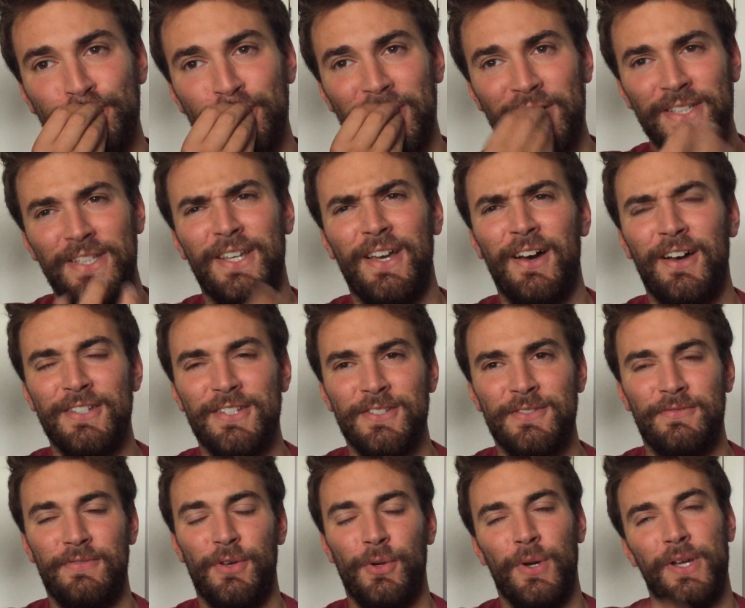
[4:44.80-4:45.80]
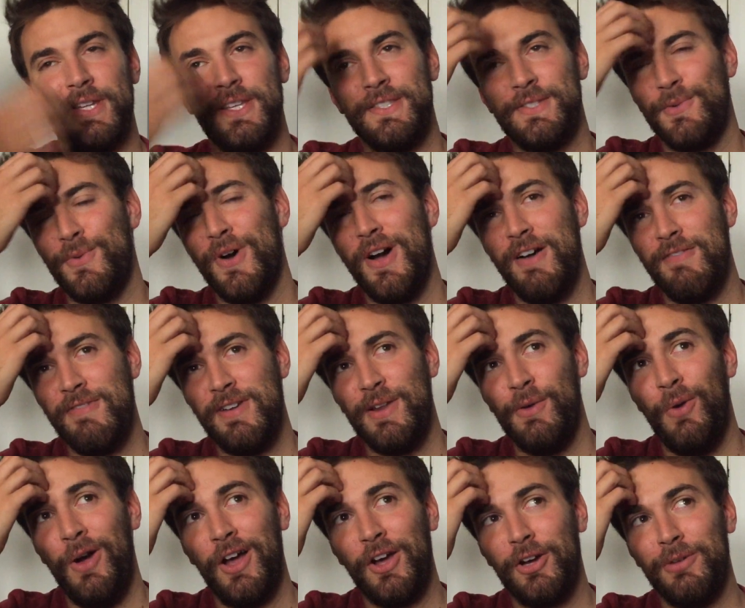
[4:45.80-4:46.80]
But yeah, I just feel I need to
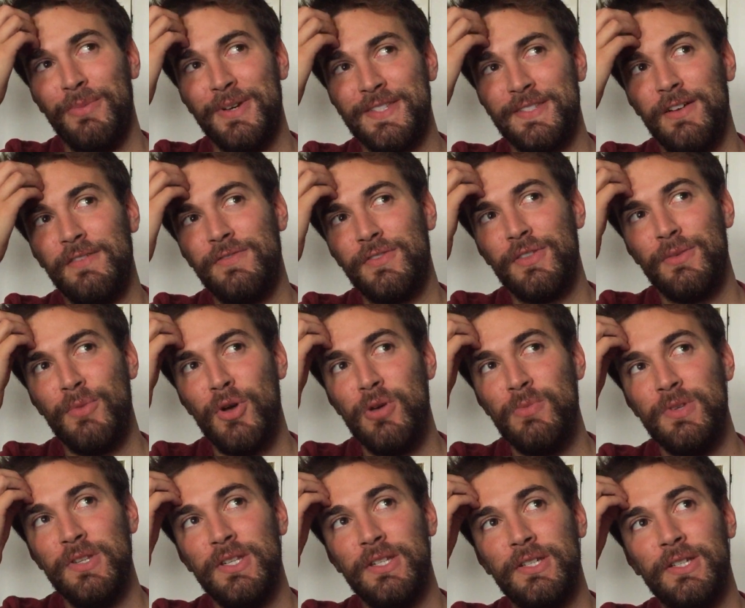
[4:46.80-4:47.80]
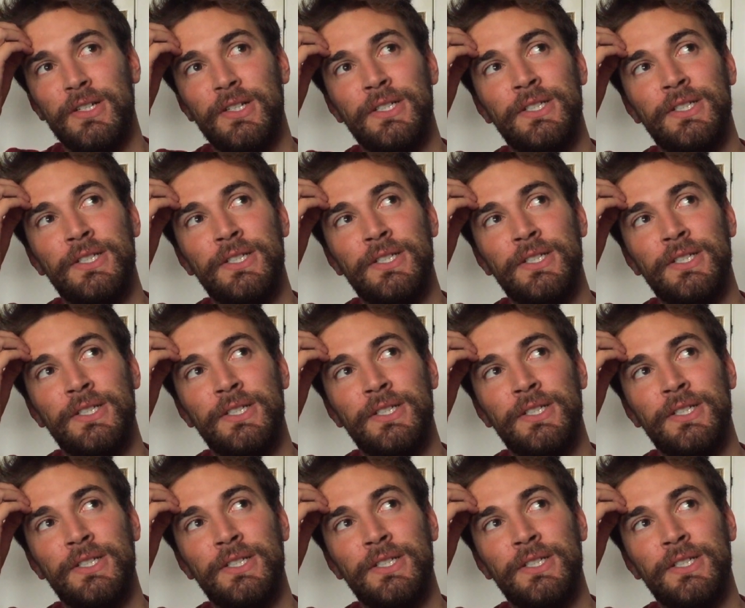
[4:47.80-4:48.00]
really work on myself at the moment.